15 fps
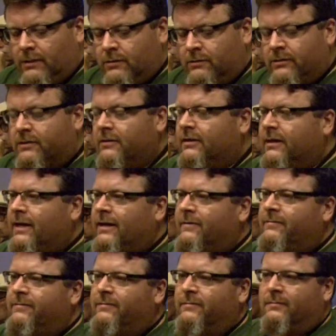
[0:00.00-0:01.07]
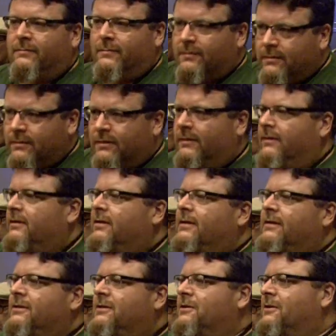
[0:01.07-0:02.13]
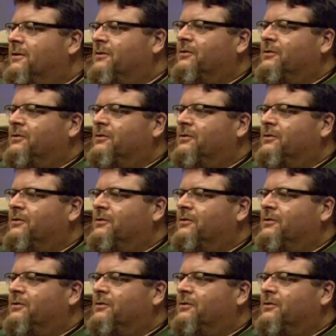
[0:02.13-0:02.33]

You still have, you know,